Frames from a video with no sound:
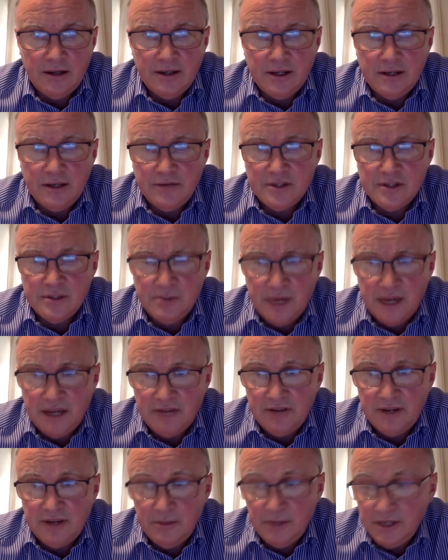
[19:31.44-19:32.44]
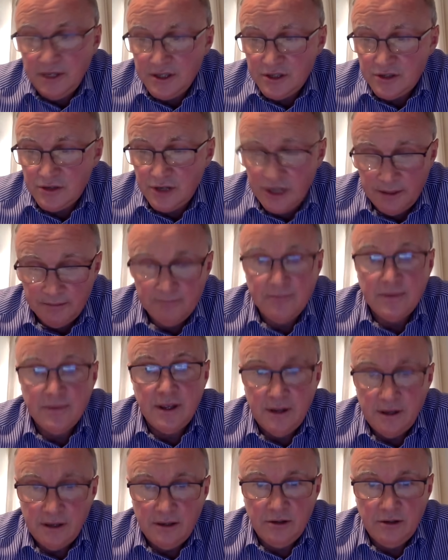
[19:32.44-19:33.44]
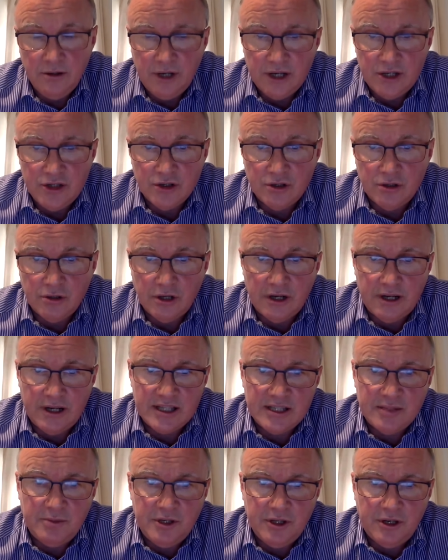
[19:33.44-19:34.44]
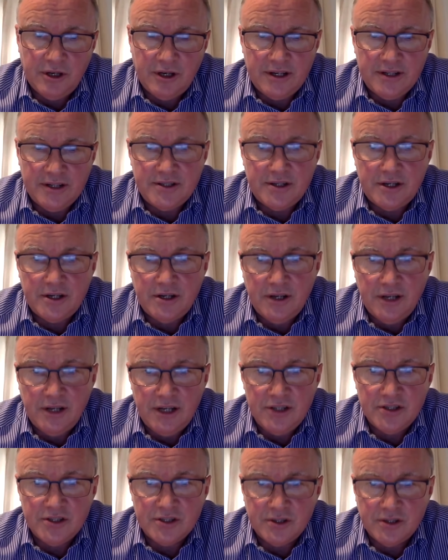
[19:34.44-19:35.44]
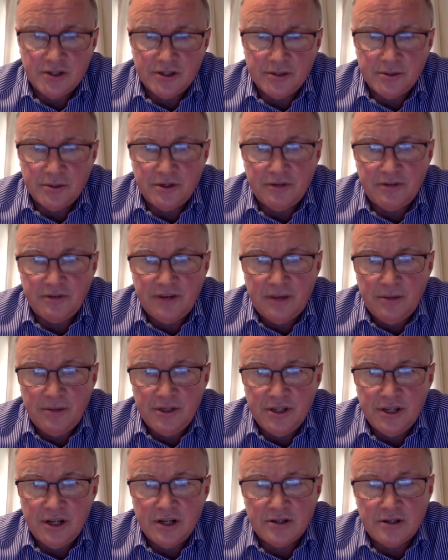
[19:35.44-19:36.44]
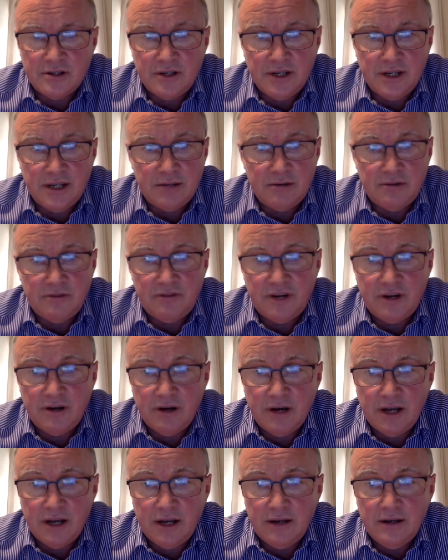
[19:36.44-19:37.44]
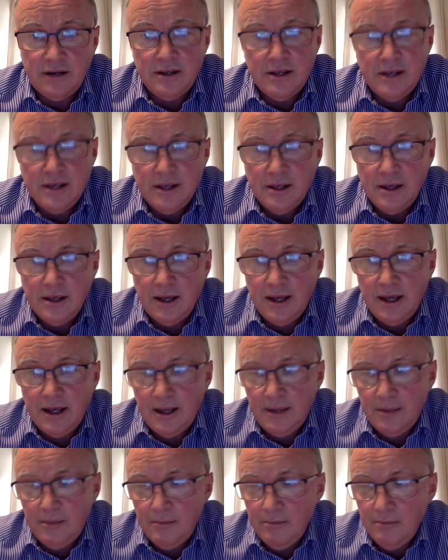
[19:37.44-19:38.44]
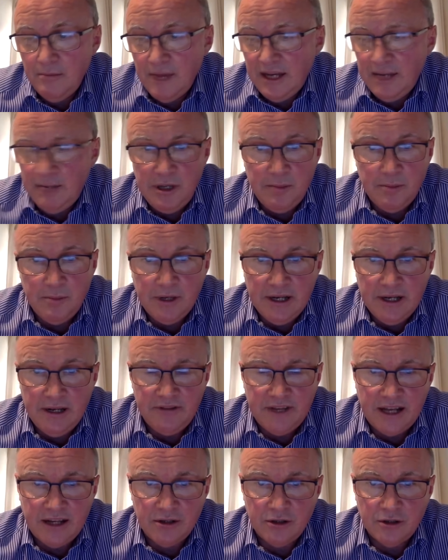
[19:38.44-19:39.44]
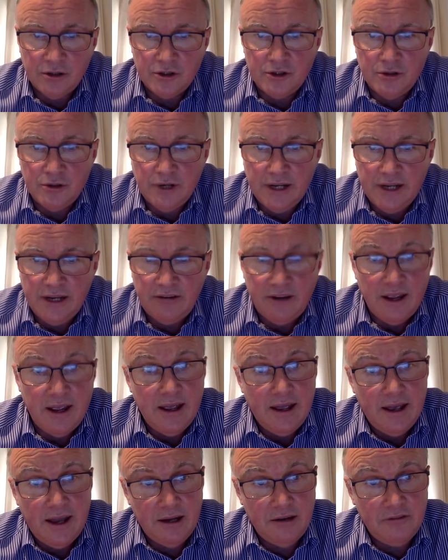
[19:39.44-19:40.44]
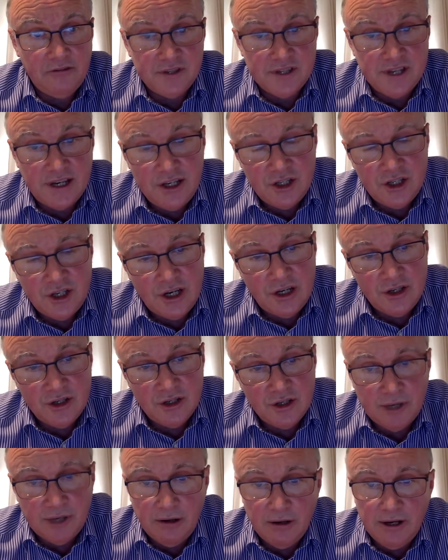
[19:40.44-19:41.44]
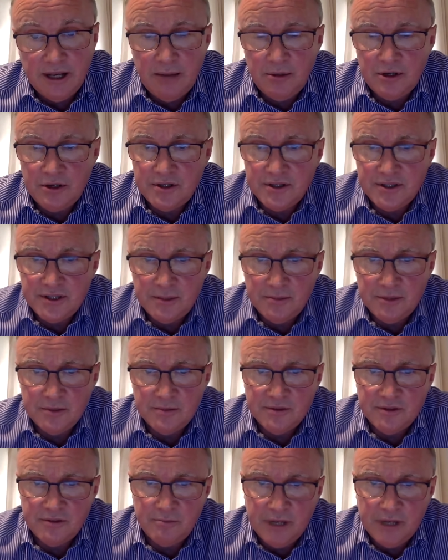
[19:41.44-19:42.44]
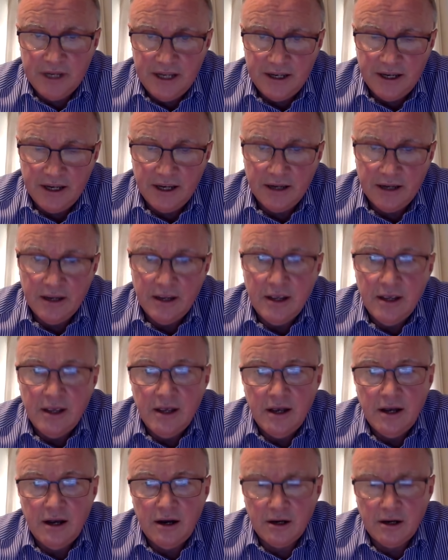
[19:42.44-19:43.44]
And I think if there's a bad family history, you get your colonoscopy done at a certain age, discuss it with your family doctor, and get a referral on. Um, many people leave that go too late. And if there's any change in bowel habit or symptoms of bleeding